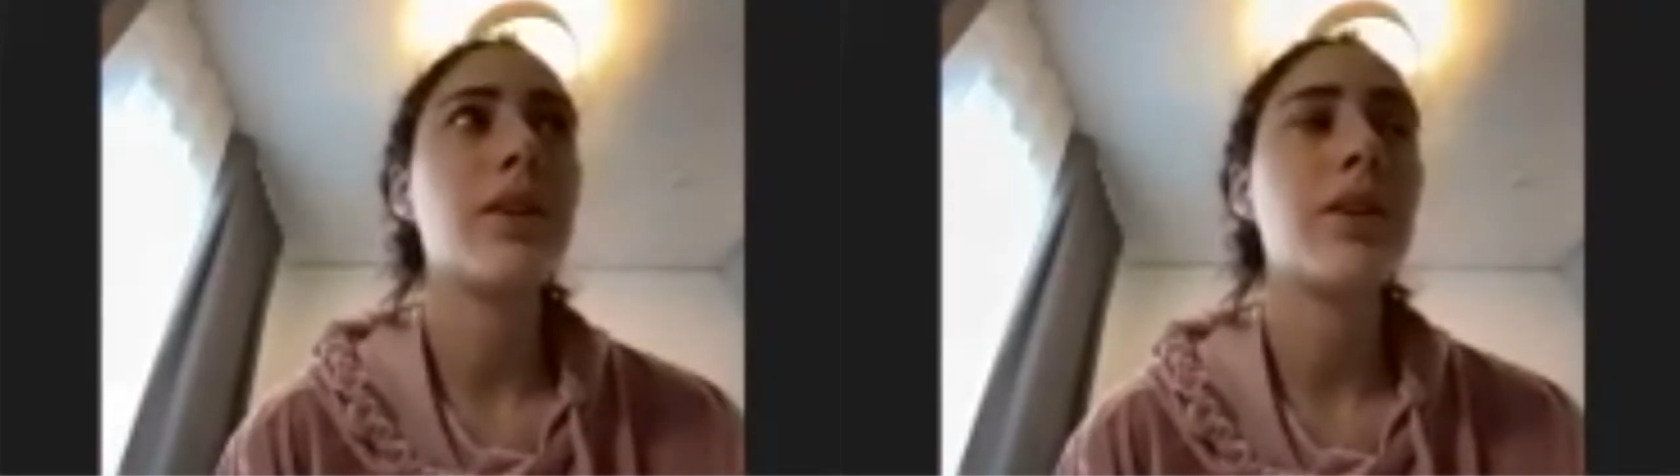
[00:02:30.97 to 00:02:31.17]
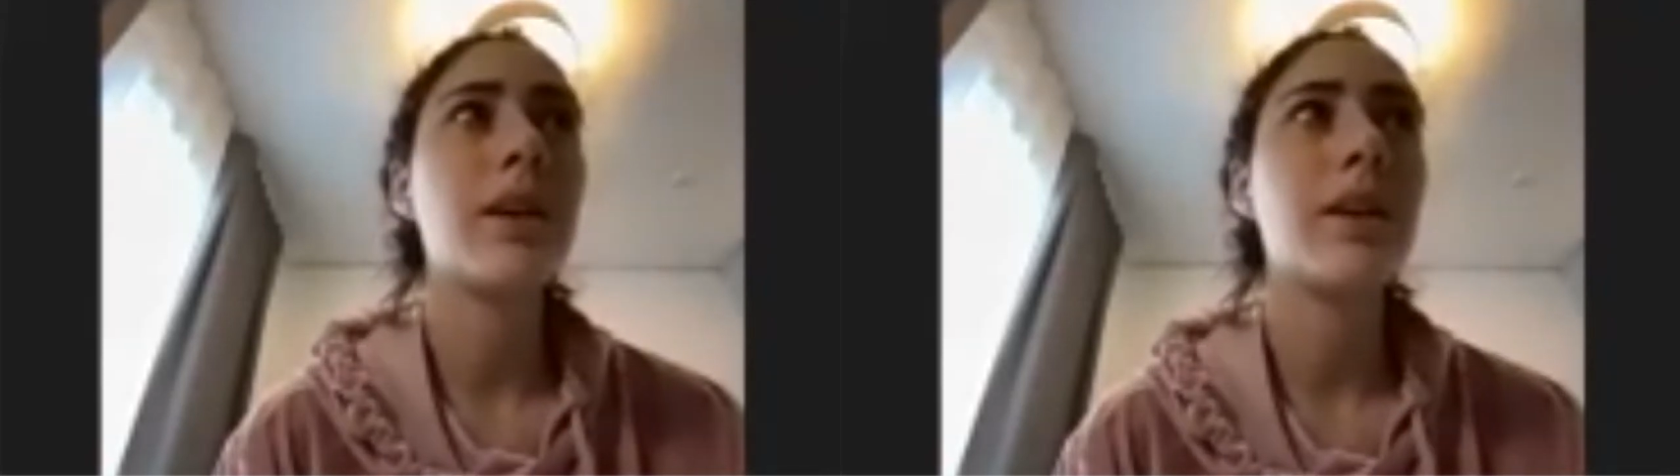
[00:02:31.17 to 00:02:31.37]

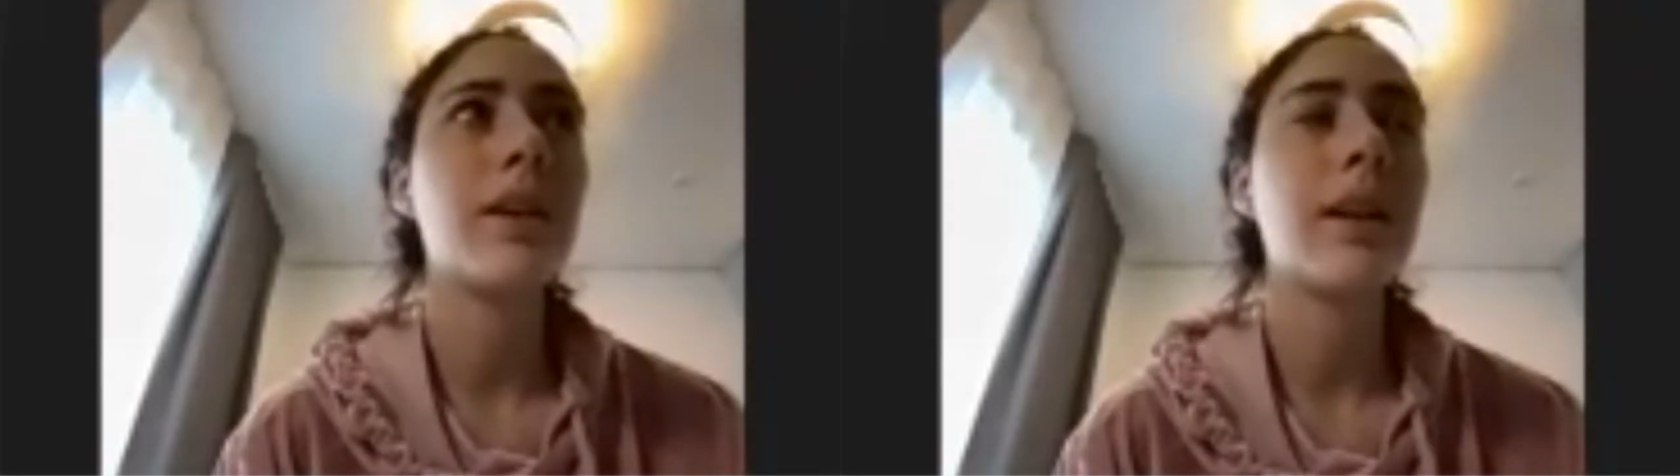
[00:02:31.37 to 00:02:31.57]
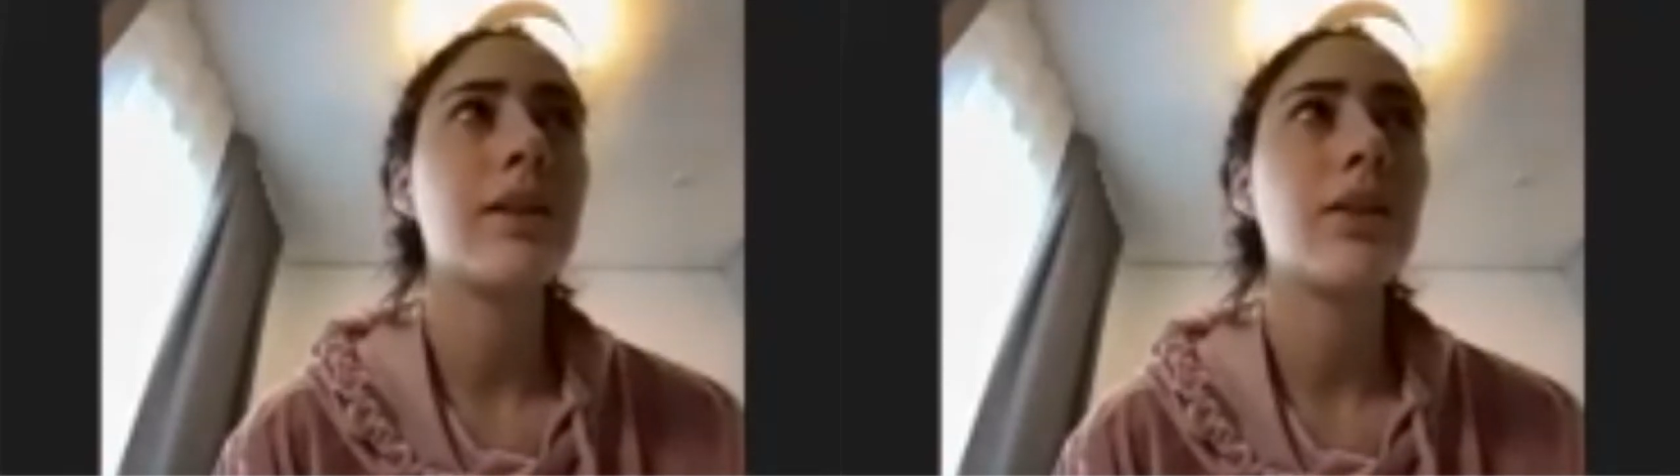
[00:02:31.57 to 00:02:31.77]

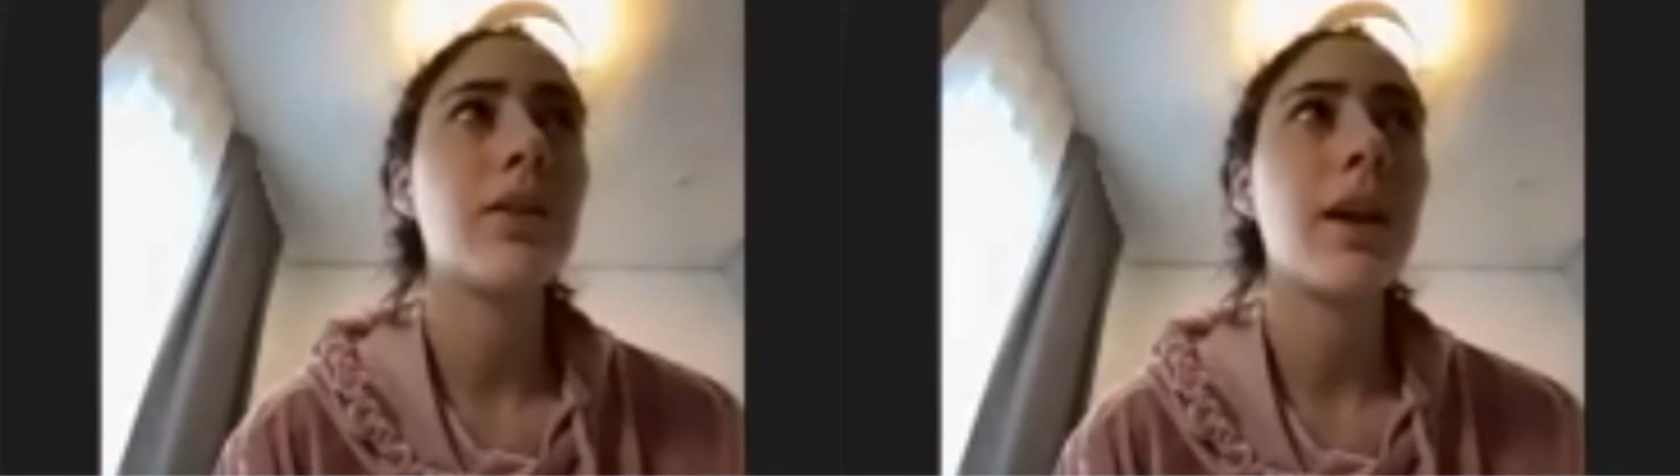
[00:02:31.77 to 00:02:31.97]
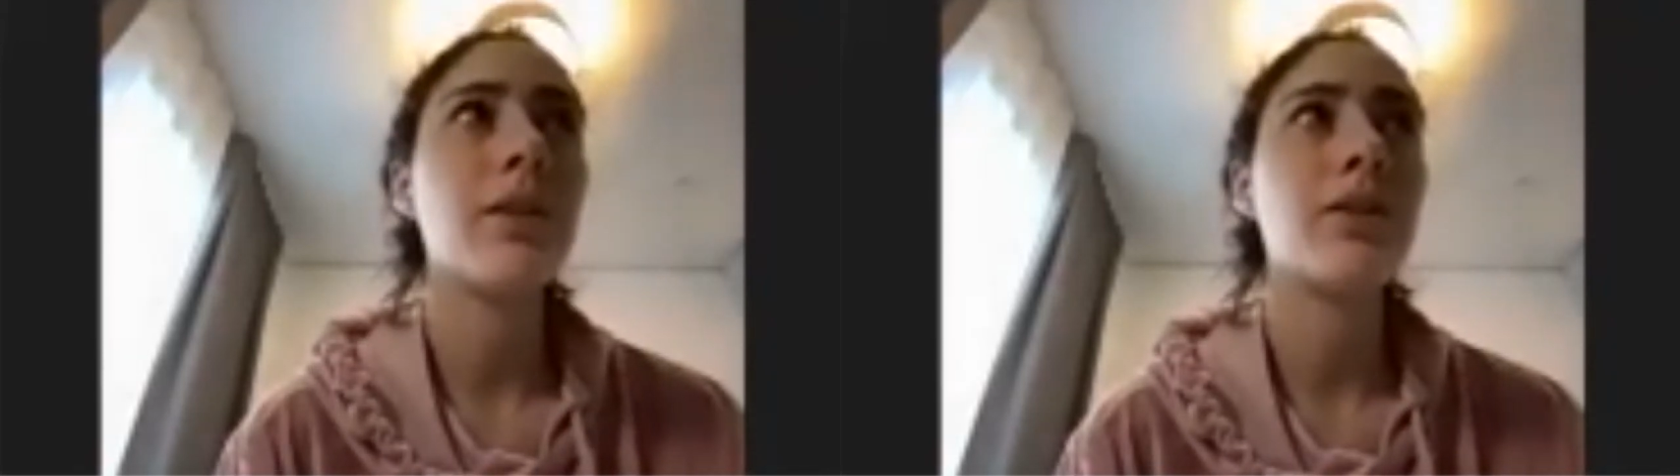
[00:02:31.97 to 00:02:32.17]
things
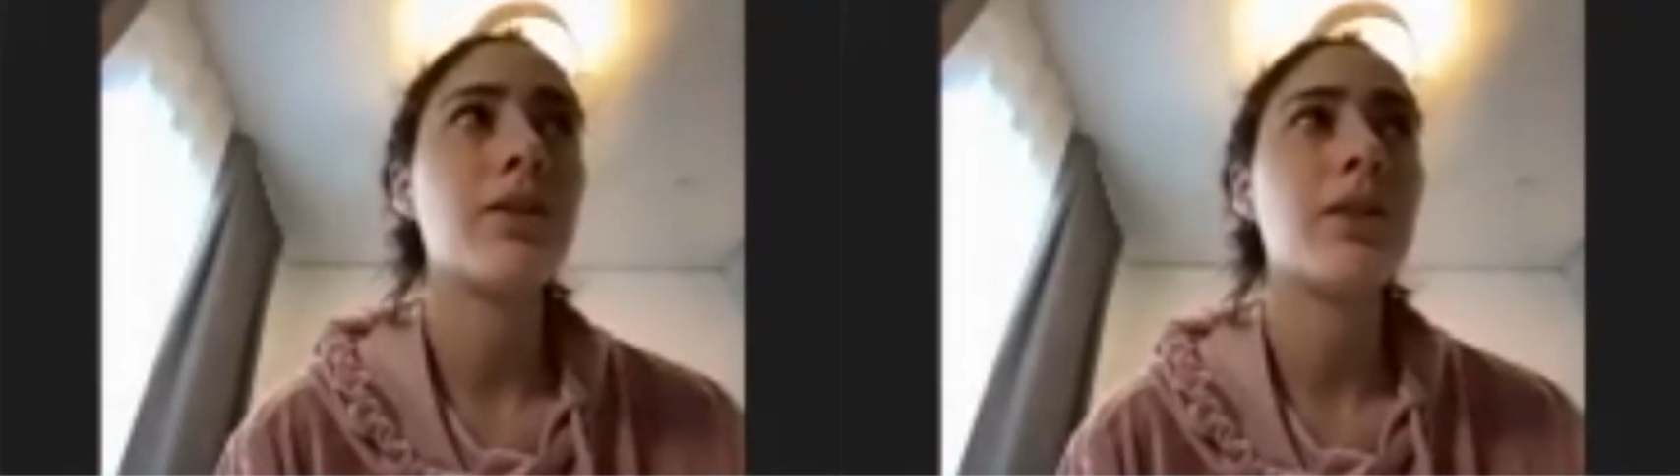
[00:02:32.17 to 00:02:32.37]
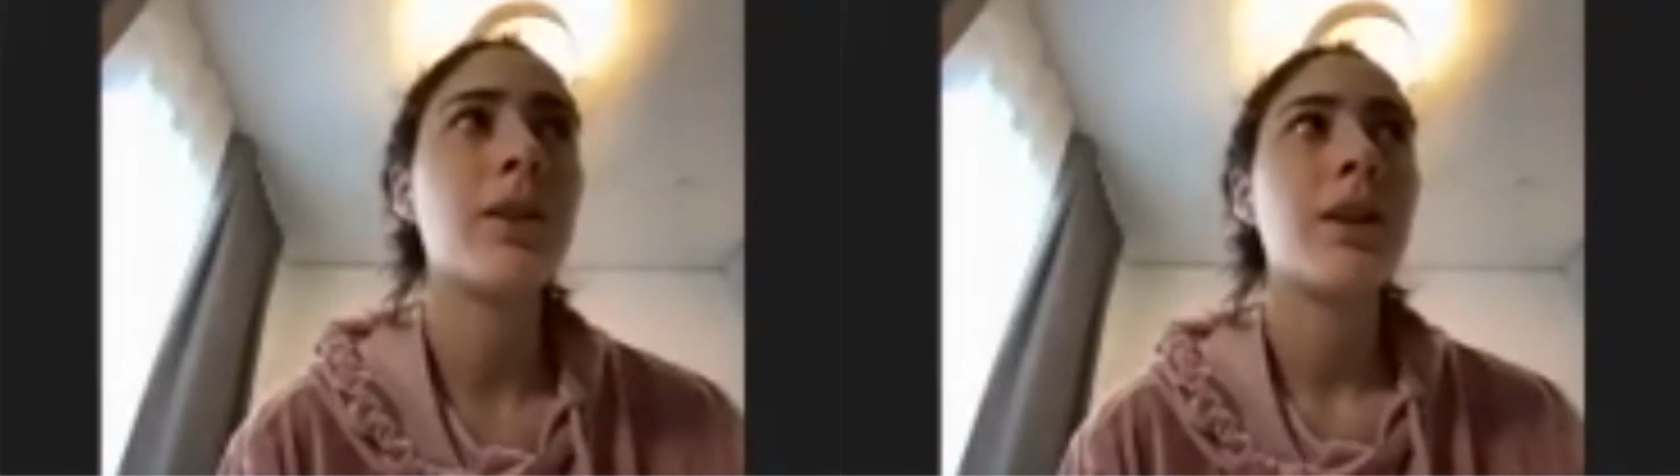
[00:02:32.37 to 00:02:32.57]
around,